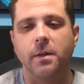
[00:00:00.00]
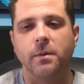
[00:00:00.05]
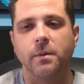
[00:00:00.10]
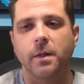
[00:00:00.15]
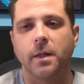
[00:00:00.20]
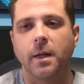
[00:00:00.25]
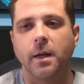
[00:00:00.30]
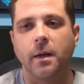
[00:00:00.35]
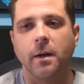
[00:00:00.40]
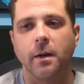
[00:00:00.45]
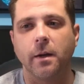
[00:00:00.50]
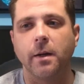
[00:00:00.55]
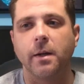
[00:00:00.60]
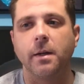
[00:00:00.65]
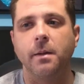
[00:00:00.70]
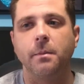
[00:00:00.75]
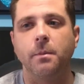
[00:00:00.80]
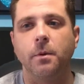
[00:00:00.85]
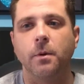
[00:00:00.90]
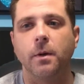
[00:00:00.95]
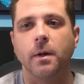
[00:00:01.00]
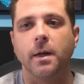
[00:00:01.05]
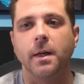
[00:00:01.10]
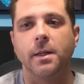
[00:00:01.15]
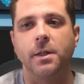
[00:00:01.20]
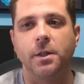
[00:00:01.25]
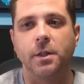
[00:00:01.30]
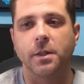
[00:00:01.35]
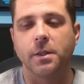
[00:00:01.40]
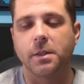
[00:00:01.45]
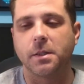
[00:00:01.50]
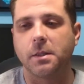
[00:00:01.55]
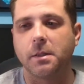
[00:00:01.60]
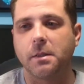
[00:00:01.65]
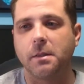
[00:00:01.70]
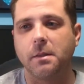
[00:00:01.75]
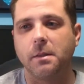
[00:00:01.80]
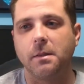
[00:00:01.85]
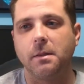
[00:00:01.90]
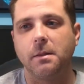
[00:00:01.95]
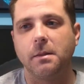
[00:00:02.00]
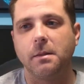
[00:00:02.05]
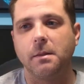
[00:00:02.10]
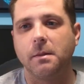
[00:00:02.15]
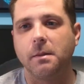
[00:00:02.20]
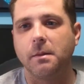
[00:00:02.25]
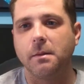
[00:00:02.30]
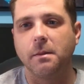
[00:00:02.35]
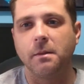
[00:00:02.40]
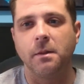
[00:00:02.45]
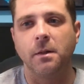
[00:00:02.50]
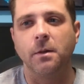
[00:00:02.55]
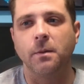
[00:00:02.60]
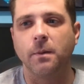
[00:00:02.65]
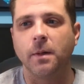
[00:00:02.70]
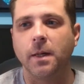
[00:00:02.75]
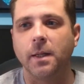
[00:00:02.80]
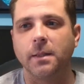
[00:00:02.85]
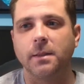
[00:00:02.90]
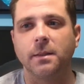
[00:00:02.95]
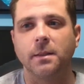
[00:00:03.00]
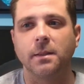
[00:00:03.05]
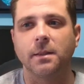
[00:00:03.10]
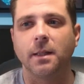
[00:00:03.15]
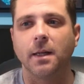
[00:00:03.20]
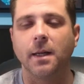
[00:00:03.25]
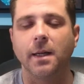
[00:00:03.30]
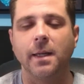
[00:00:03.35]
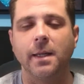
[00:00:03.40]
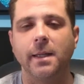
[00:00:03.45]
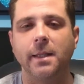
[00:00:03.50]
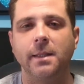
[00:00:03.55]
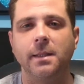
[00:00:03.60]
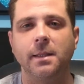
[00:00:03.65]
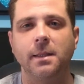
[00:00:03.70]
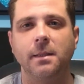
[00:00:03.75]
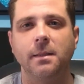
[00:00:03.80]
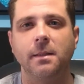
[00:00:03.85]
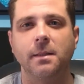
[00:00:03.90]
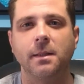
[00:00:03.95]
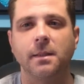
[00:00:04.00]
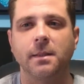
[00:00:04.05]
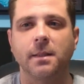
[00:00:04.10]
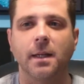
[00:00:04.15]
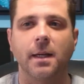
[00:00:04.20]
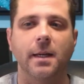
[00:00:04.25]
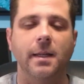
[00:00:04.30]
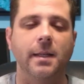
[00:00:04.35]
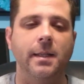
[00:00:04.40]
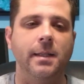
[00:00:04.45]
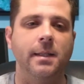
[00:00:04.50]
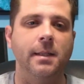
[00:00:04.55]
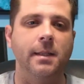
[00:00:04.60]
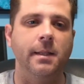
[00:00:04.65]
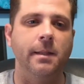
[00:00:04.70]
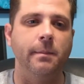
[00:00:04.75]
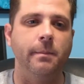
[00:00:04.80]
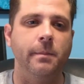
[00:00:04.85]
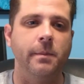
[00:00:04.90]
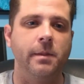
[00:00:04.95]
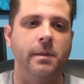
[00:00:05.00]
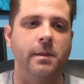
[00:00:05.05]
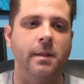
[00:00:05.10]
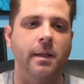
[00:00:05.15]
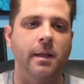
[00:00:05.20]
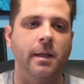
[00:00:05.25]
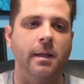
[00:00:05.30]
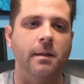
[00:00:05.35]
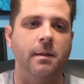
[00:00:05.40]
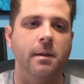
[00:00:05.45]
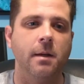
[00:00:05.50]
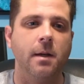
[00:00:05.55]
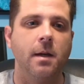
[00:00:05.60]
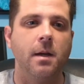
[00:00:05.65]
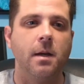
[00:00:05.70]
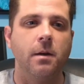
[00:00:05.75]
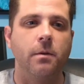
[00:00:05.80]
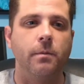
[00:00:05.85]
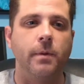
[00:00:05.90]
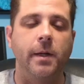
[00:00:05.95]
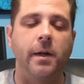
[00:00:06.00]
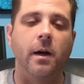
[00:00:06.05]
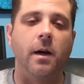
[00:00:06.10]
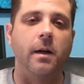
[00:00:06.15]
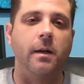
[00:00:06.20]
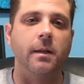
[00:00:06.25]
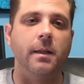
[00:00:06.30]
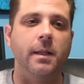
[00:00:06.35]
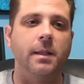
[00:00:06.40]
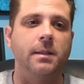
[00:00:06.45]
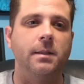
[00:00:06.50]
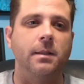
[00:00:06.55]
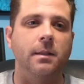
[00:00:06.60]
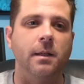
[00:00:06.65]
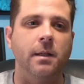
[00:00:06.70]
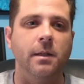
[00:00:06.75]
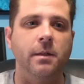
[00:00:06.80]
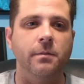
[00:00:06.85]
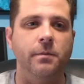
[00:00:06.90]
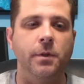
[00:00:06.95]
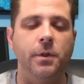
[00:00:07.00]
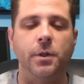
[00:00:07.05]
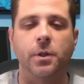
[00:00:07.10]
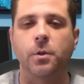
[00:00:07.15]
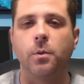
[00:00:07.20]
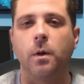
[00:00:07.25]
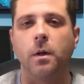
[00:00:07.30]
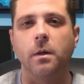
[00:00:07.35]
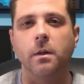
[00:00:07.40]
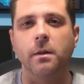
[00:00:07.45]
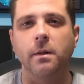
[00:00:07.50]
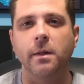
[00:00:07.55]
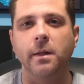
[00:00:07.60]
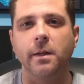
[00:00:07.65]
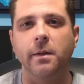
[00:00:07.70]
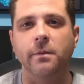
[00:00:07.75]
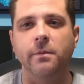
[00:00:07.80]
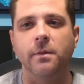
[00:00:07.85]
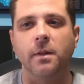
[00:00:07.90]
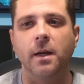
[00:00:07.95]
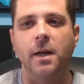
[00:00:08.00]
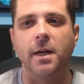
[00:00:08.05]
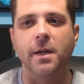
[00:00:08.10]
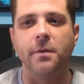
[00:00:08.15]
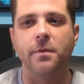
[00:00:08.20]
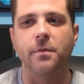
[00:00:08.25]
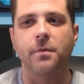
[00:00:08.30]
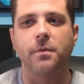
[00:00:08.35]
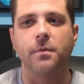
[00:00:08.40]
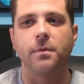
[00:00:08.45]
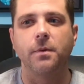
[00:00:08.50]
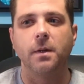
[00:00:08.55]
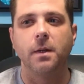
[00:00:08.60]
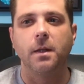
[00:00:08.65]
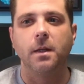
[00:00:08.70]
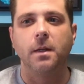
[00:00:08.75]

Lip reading: don't care anymore. I just, you know what, society deems that regardless of your quality of life,